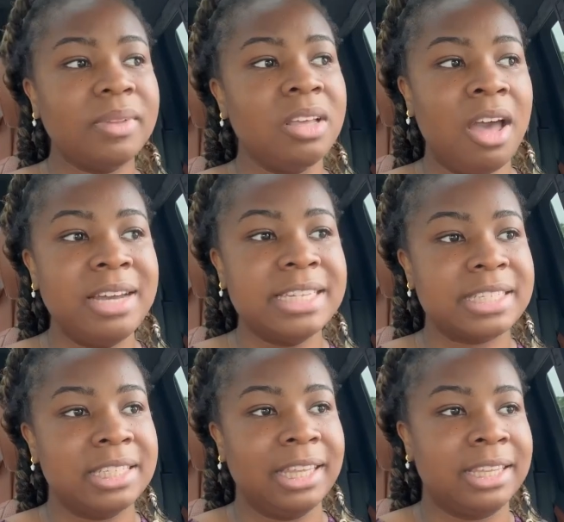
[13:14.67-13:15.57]

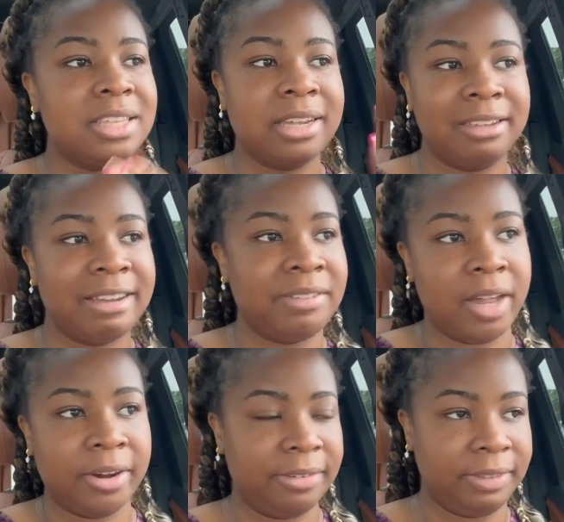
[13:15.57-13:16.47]
honestly, like, the
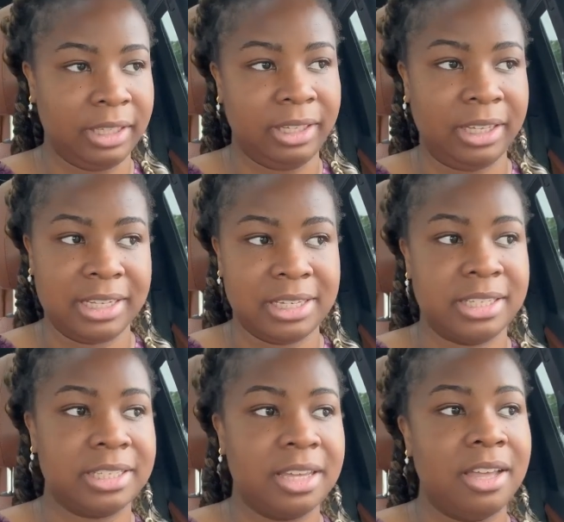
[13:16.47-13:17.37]
$95 fee
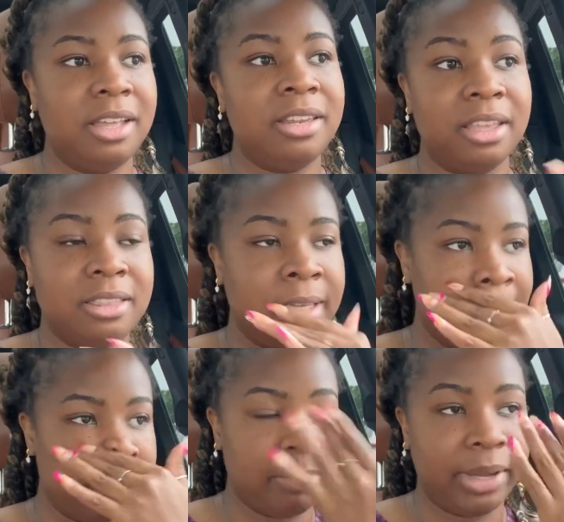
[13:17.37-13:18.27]
is nothing in
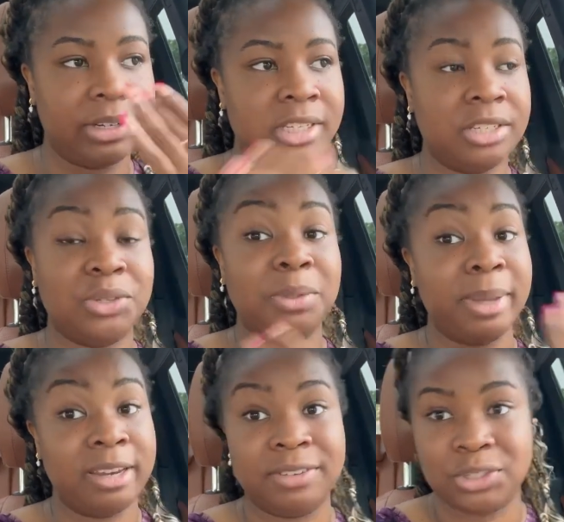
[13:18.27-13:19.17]
comparison to the
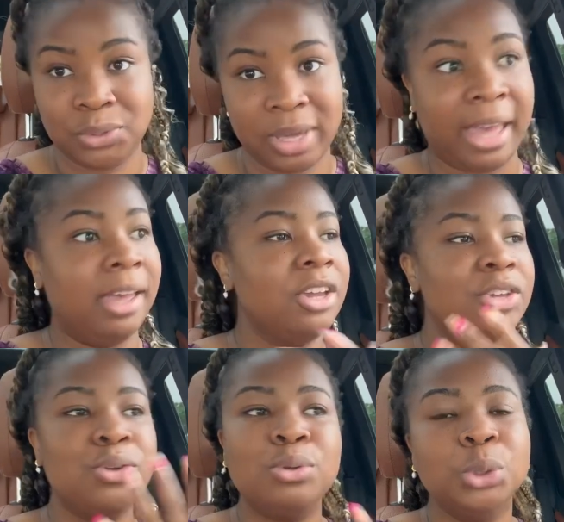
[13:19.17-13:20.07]
benefits you get.
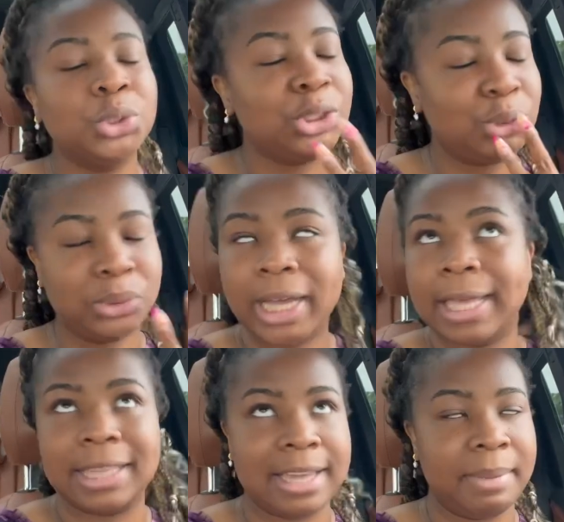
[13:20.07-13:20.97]
You usually do not
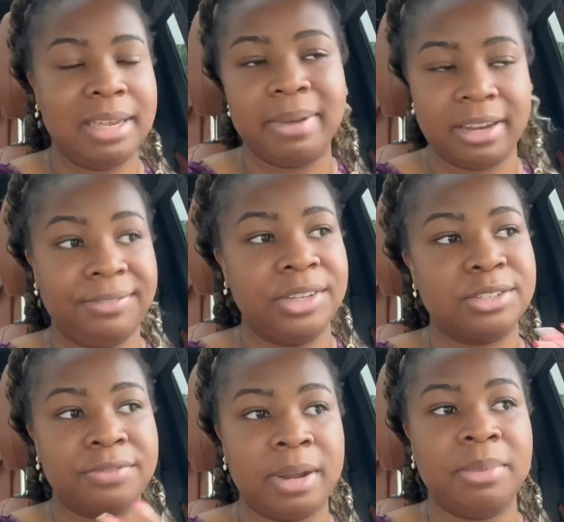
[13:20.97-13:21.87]
get that many benefits
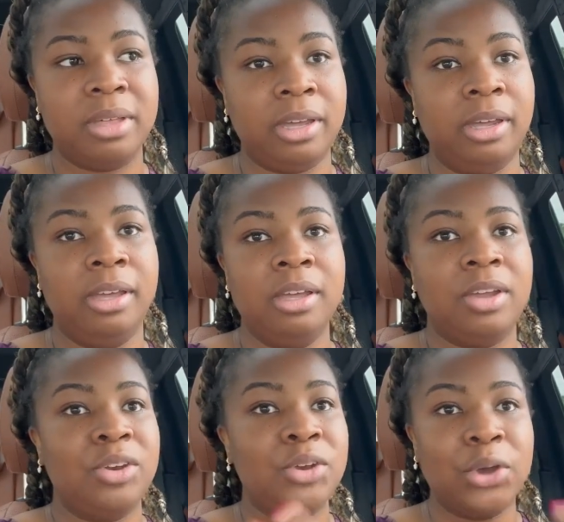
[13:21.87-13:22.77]
from the
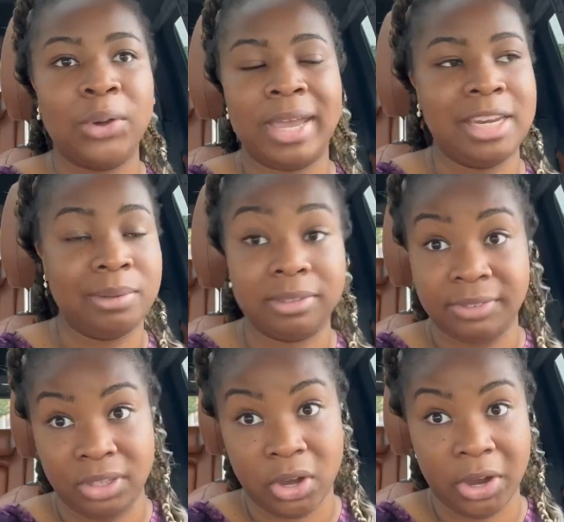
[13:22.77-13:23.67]
no annual
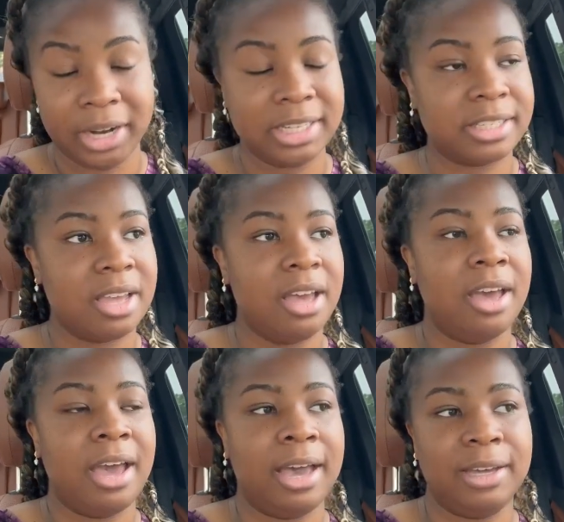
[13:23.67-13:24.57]
fee cards.
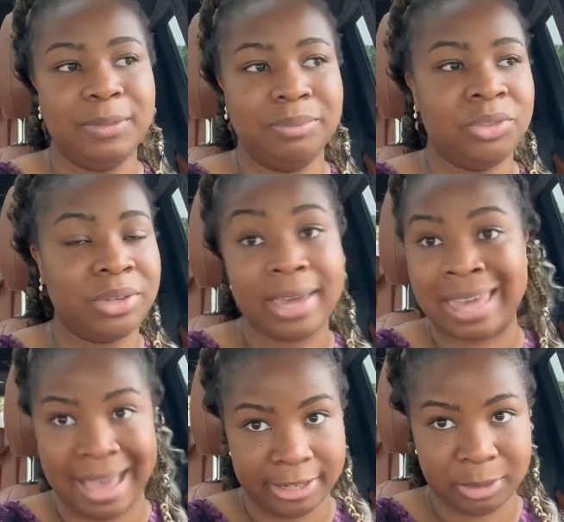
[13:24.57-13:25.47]
You get
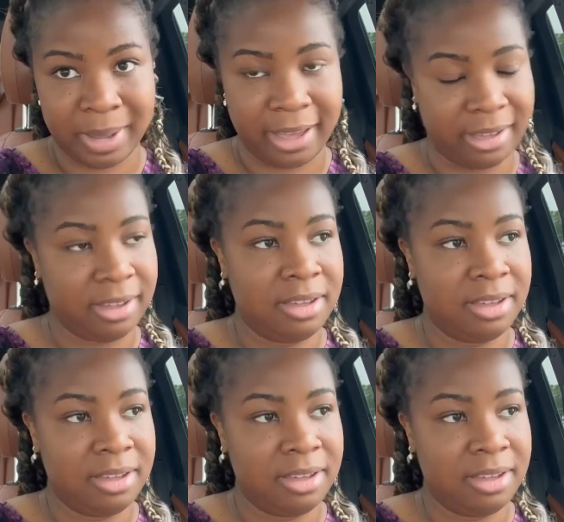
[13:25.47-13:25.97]
cash back,